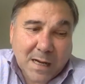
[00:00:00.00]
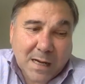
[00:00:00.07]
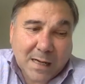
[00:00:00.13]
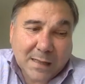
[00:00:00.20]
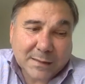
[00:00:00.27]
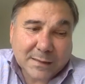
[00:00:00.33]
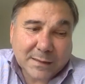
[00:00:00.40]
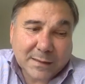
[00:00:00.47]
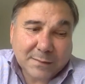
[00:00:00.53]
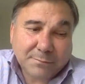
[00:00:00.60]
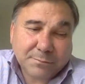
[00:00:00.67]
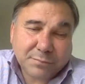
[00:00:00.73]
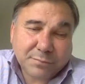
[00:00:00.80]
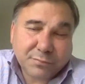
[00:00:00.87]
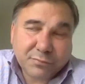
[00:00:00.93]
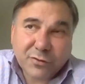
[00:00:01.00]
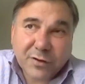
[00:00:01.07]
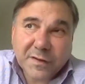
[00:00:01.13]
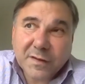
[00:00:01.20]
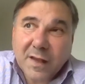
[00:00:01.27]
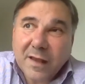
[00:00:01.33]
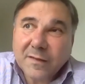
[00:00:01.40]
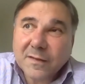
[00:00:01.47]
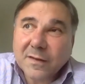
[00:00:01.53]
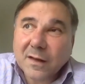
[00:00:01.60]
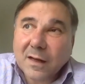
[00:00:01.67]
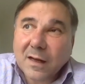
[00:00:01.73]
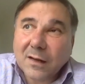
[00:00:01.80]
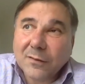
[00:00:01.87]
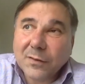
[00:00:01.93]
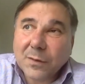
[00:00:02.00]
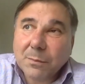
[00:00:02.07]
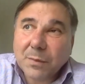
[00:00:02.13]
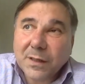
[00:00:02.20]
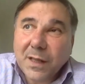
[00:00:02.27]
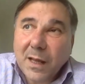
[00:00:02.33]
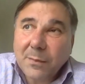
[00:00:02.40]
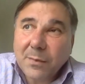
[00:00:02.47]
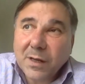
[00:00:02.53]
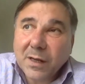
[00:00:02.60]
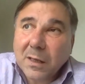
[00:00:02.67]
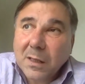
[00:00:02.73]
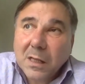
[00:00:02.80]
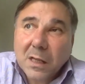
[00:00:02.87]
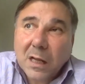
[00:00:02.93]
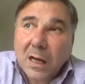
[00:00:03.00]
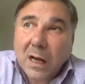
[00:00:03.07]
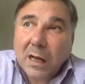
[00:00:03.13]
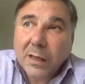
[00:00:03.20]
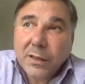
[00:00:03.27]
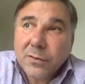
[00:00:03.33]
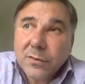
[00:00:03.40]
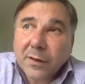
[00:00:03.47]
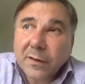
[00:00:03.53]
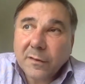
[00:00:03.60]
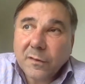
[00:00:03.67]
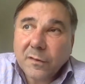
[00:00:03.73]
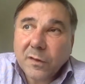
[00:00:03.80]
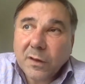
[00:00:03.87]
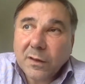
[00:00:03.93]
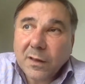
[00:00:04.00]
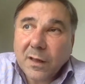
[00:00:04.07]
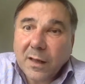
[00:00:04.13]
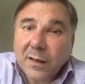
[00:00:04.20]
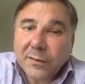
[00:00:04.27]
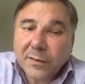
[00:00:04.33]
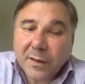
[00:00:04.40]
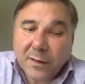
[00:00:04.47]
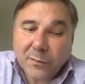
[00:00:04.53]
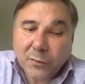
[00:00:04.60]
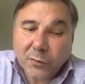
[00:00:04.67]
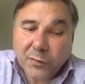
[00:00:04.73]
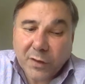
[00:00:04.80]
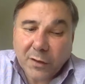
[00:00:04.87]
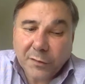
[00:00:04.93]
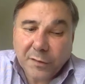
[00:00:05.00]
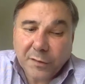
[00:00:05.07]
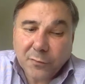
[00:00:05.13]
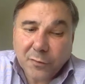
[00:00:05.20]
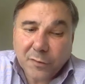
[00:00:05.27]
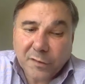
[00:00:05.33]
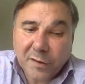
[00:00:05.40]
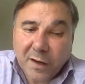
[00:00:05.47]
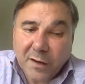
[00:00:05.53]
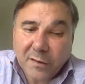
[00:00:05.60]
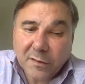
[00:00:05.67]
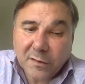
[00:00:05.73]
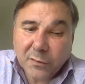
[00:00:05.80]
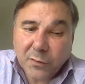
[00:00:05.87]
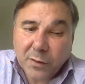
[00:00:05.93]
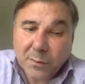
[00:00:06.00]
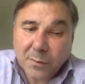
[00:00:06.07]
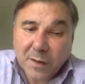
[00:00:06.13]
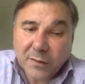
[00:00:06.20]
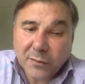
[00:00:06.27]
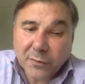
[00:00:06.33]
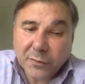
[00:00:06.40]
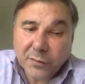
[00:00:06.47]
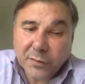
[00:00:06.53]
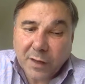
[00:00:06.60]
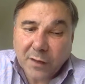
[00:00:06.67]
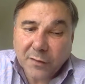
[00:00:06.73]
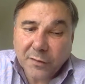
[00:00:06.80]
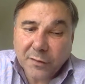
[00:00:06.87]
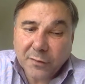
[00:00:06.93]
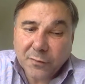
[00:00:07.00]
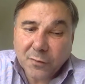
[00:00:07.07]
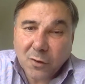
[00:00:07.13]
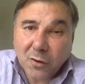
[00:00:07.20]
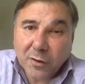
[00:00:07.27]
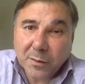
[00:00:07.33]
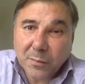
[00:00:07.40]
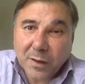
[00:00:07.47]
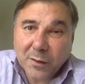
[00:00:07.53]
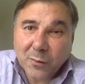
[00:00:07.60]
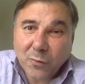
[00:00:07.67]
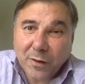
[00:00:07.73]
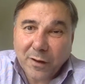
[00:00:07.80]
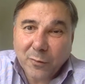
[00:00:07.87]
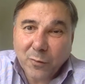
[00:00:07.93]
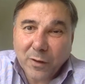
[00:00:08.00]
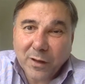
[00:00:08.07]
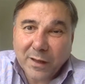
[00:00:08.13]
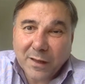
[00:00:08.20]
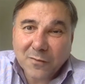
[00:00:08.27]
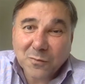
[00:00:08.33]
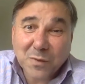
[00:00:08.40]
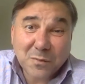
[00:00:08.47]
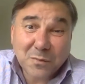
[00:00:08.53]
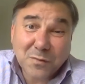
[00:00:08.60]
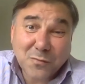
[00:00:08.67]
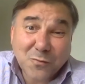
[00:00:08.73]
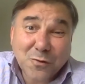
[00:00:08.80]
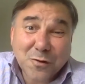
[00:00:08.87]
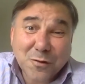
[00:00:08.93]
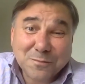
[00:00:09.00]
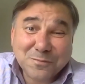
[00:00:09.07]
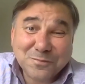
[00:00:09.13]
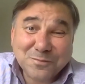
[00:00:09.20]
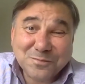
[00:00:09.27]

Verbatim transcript: uh, the recess of the pandemic, uh, you can see that uh, nostalgia for change is very much nostalgia for going back where we have been before.